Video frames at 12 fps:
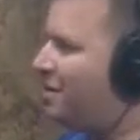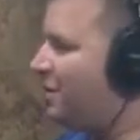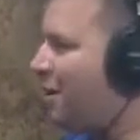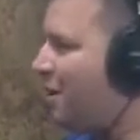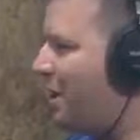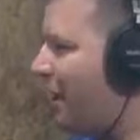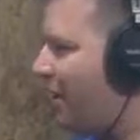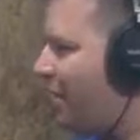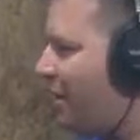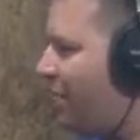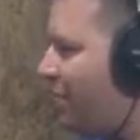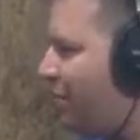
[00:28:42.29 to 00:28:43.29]
So I had
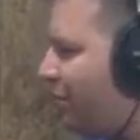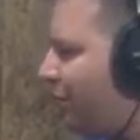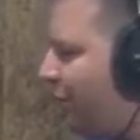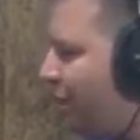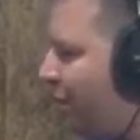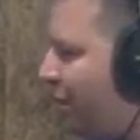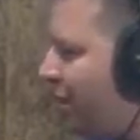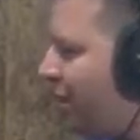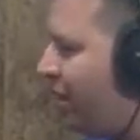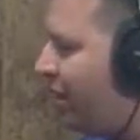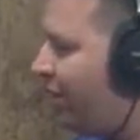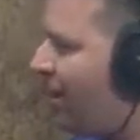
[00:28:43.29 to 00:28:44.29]
pull my
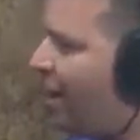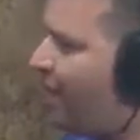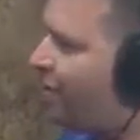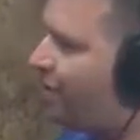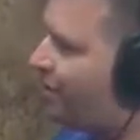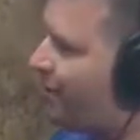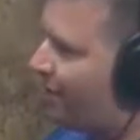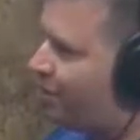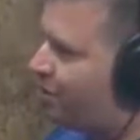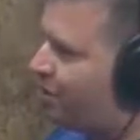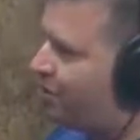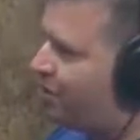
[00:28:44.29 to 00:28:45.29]
buddy Matt, who was the
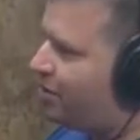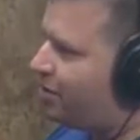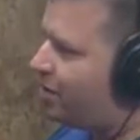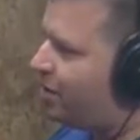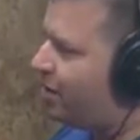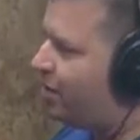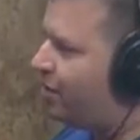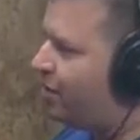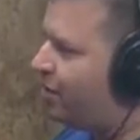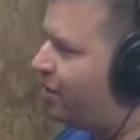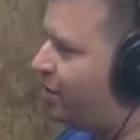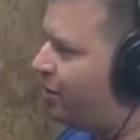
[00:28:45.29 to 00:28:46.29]
pastor over there, and said, hey, I
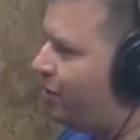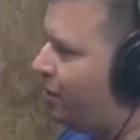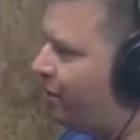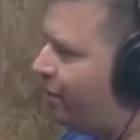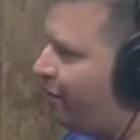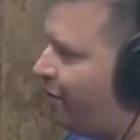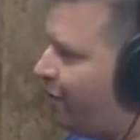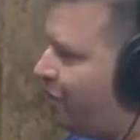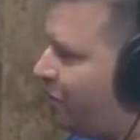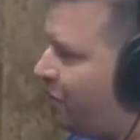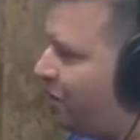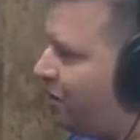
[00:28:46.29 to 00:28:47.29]
want to give my life
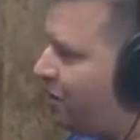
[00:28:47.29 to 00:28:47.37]
to Christ.